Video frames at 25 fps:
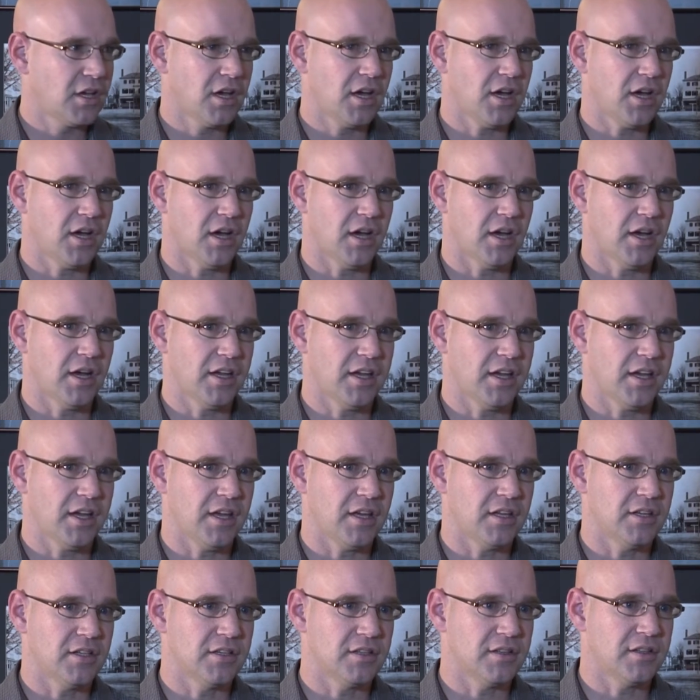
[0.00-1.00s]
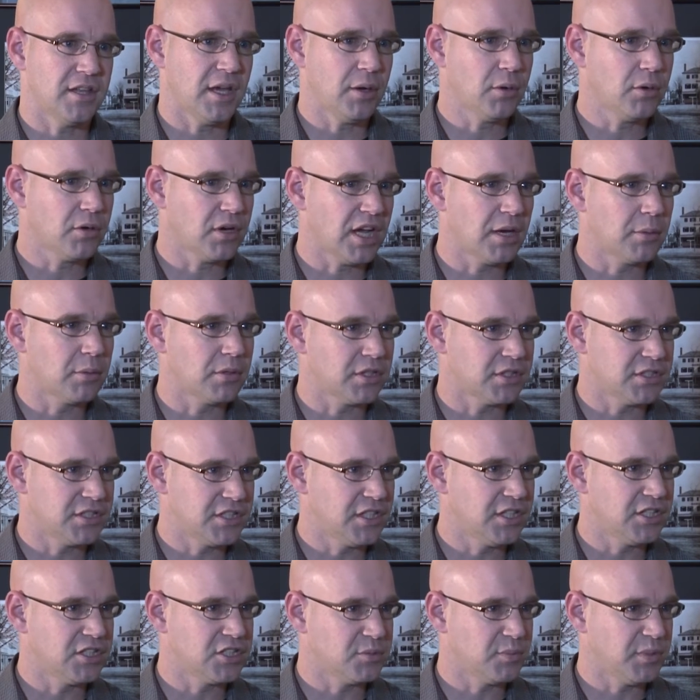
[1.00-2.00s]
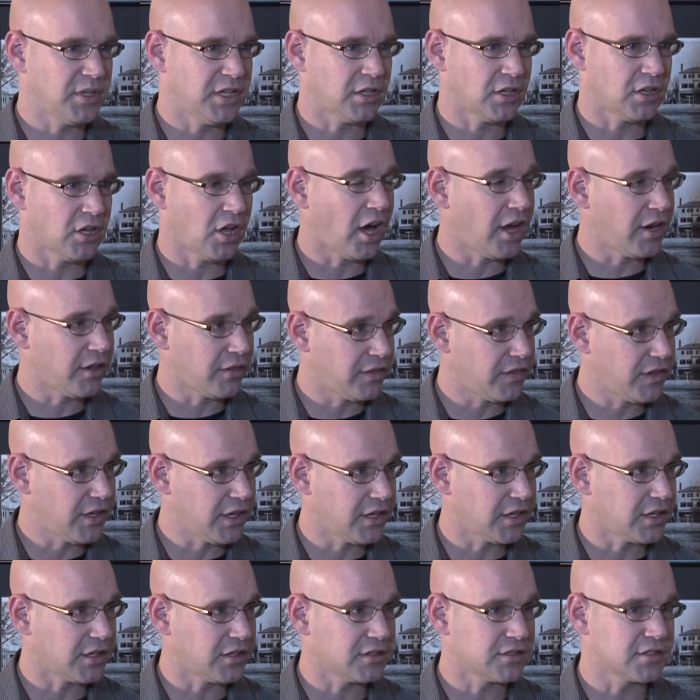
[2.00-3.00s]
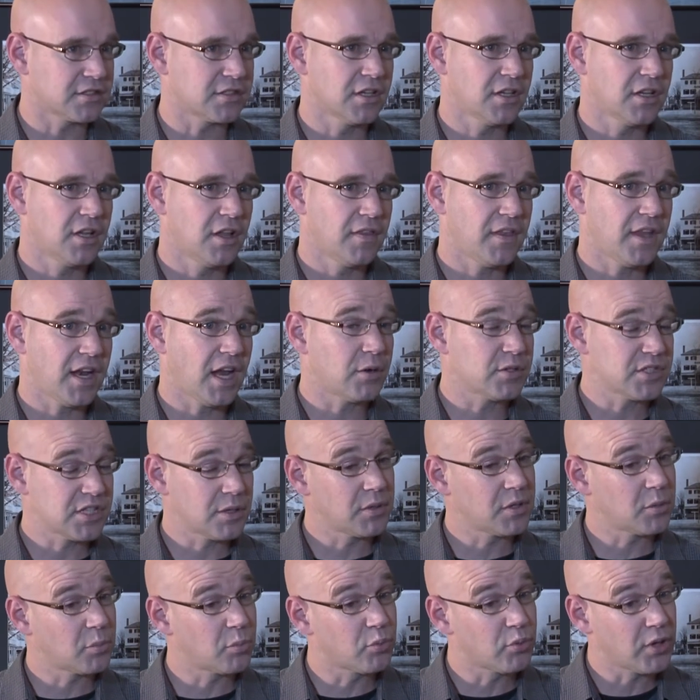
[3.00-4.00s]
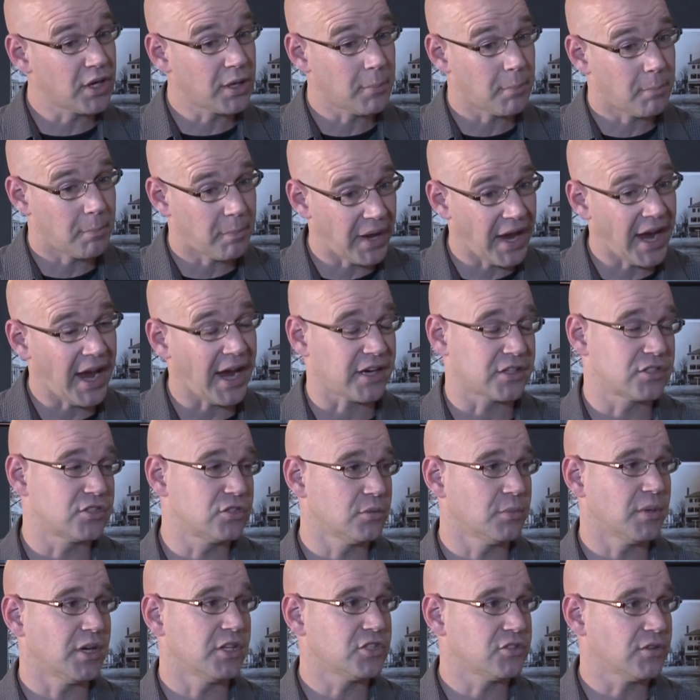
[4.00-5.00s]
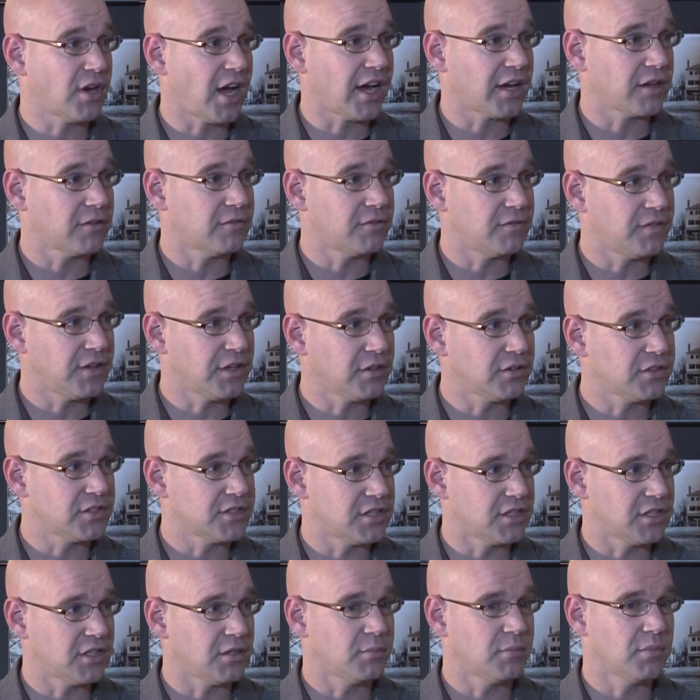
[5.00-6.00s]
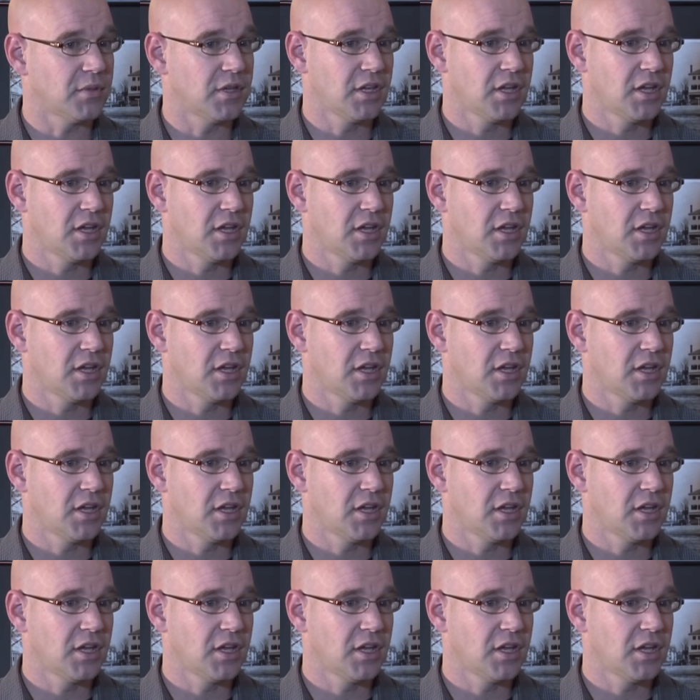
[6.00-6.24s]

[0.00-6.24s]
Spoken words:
And they were able to teach me a lot of things that I was able to bring back to my track and field team.